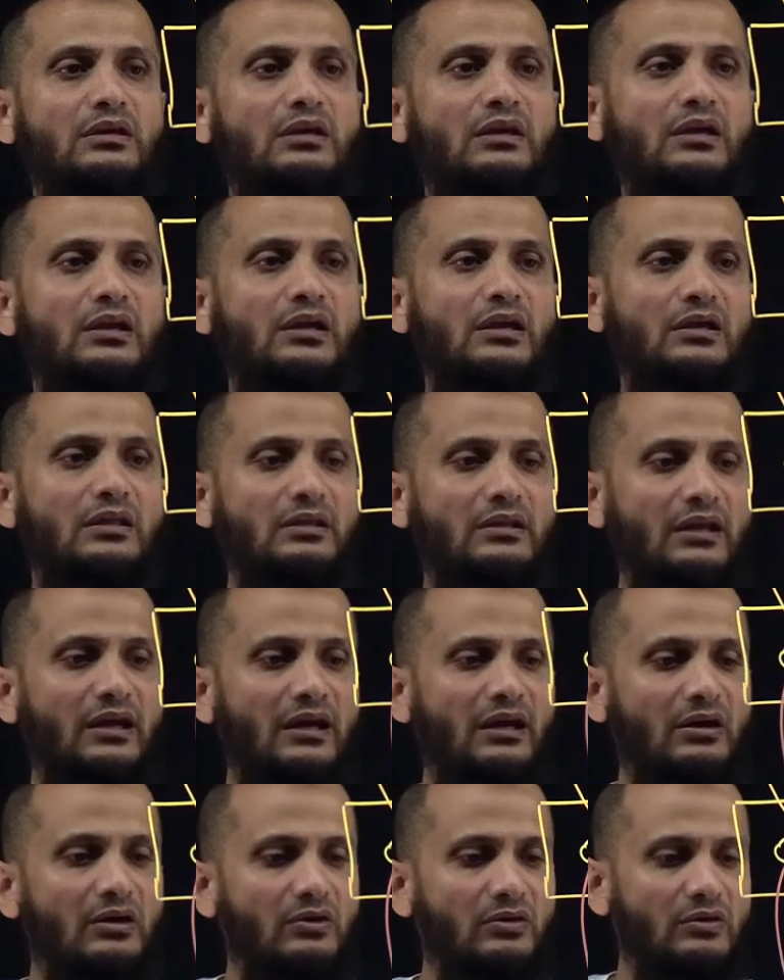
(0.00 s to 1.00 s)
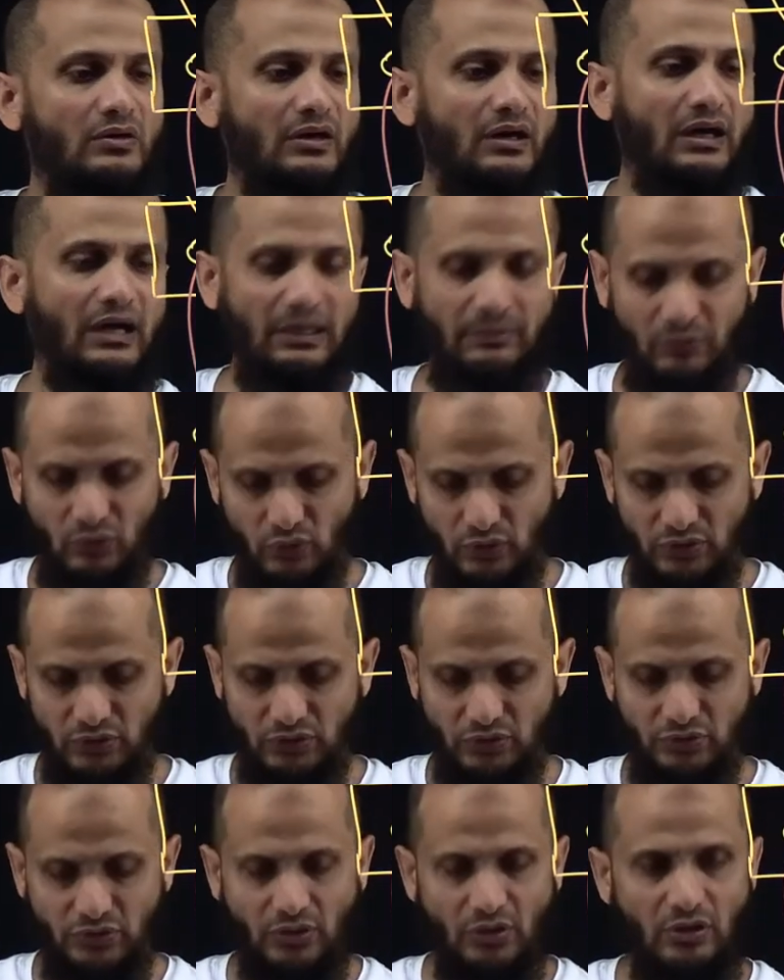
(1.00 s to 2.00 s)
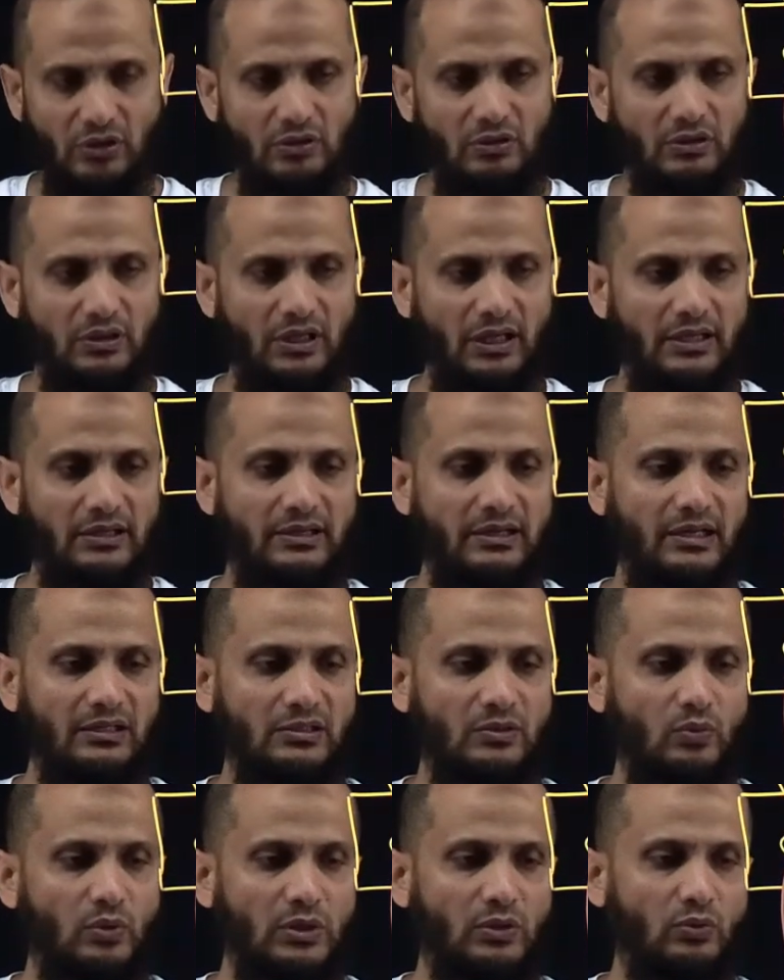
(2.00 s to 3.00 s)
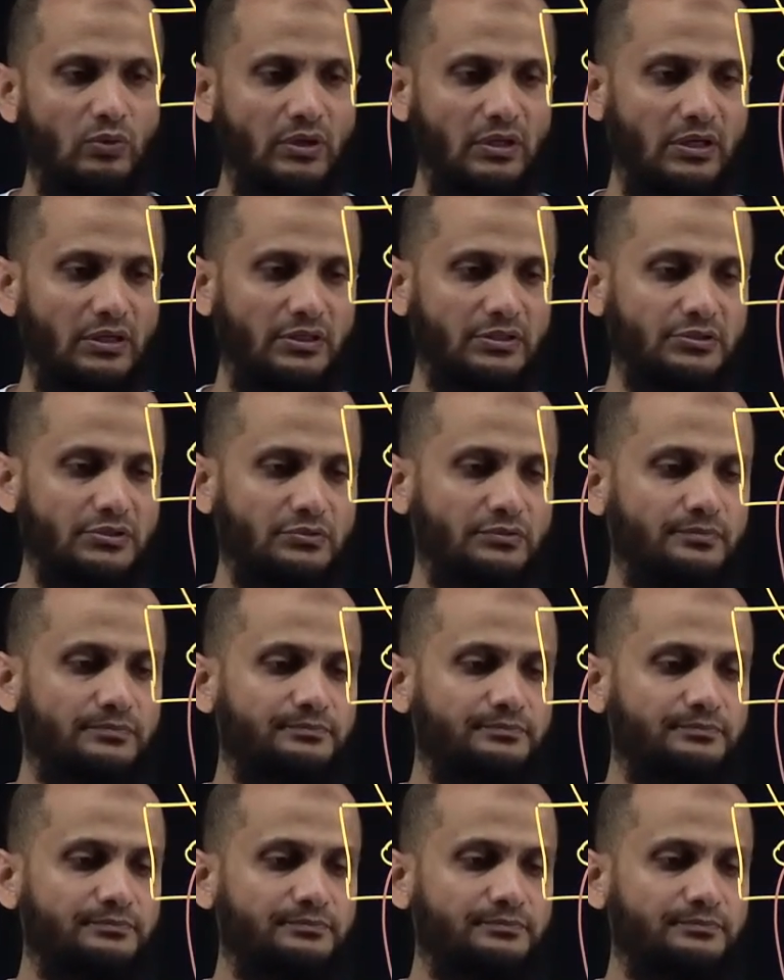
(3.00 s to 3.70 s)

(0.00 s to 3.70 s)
And now I'm going to draw another one over here too.